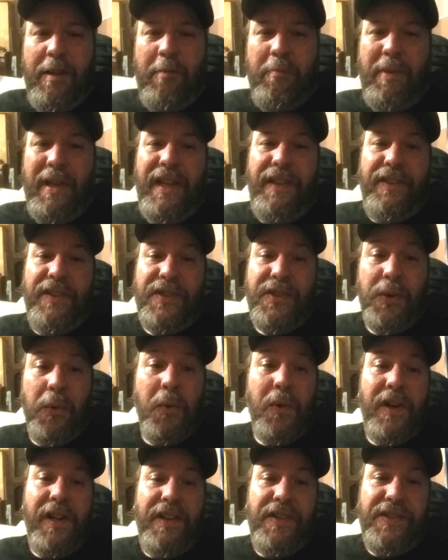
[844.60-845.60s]
being the
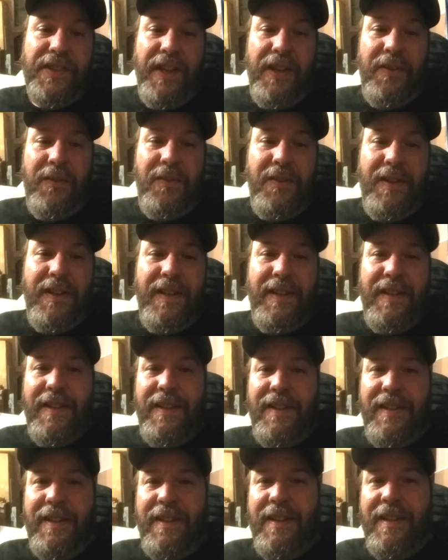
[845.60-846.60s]
sorting zone.
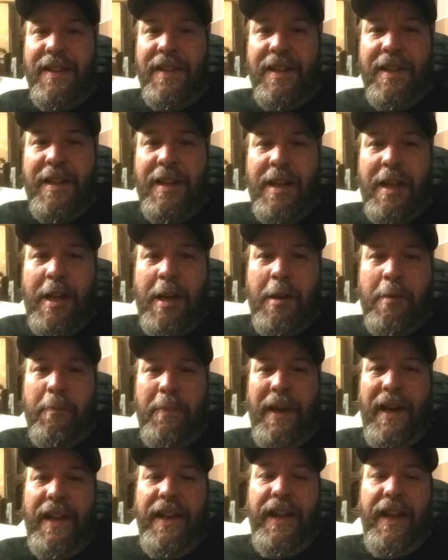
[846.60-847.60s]

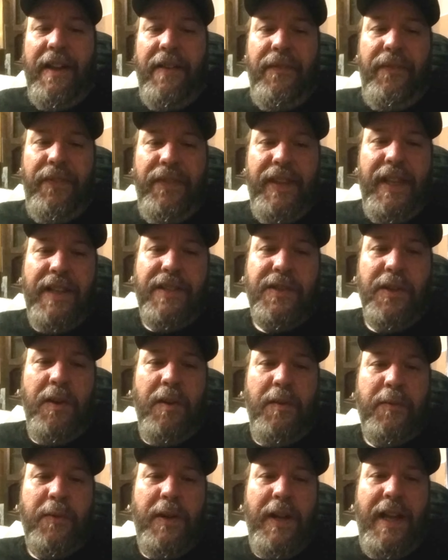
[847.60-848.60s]
But that's
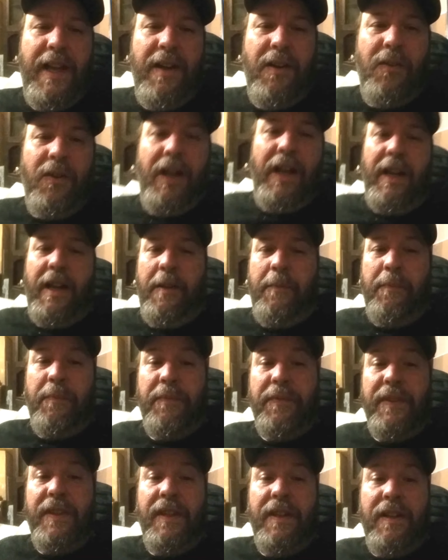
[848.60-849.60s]
all for now.
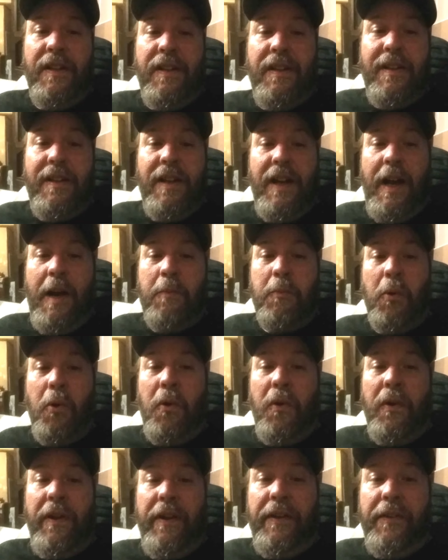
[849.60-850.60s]
I'm
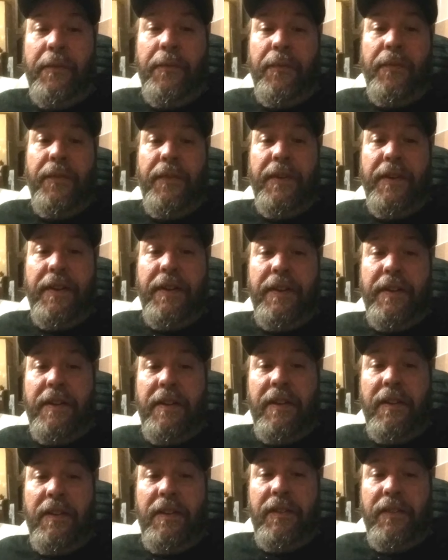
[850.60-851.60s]
going to
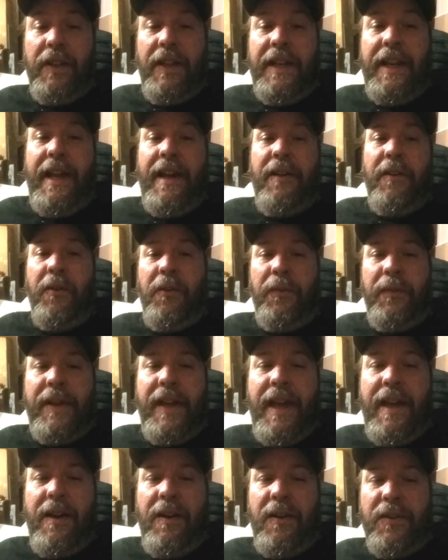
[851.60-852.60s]
lay down on the
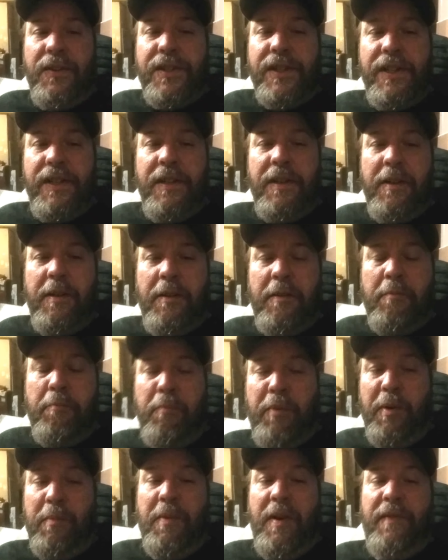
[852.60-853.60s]
couch,
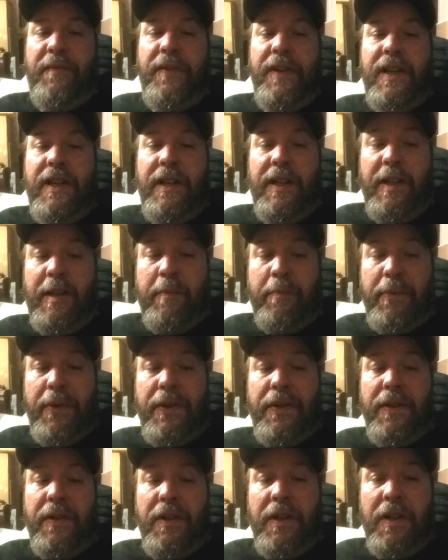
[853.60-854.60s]
put my feet up,
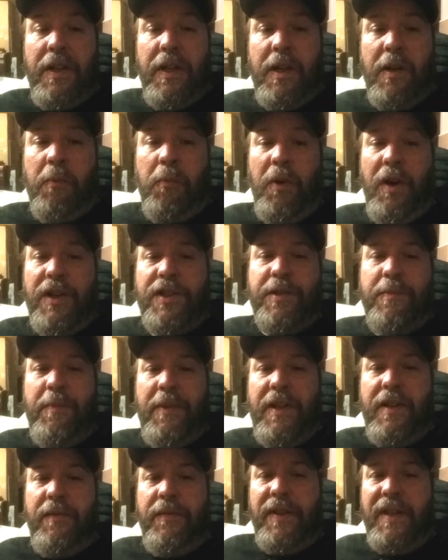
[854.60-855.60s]
watch a
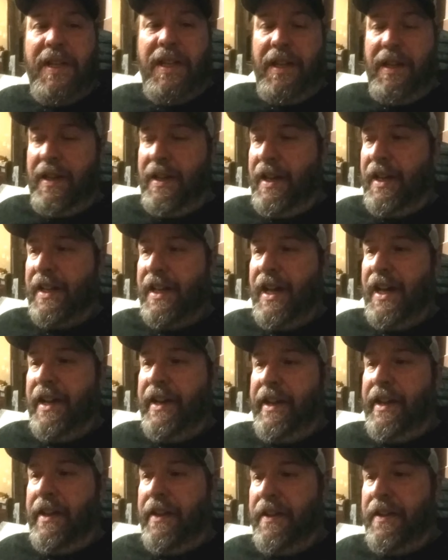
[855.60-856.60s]
movie. I got
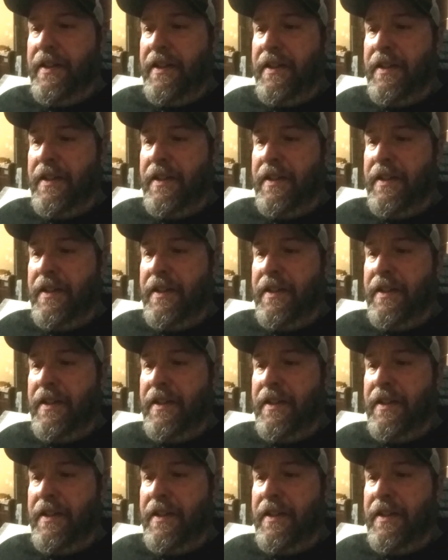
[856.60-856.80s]
a